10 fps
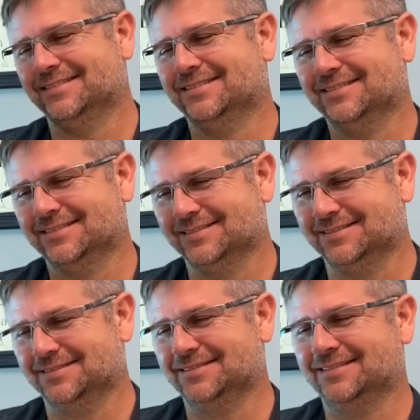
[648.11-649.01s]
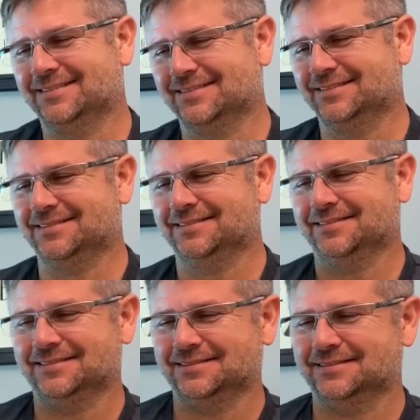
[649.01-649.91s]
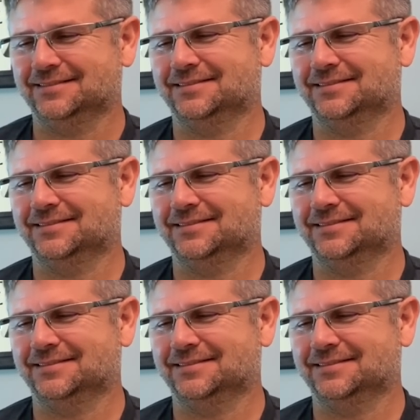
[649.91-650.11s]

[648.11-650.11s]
The person shown says nothing.